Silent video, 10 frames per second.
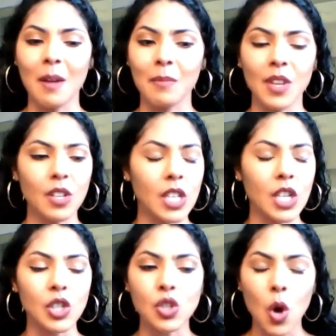there's
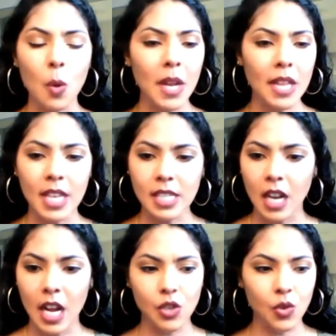like so many things
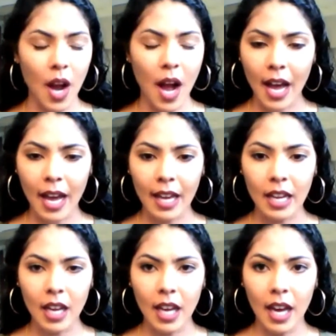that I
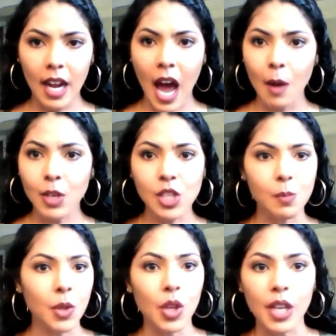tried, and I would just
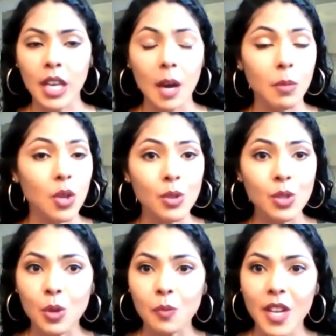be looking up
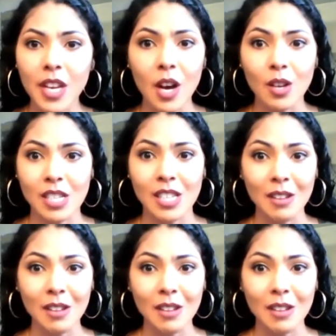YouTube videos because I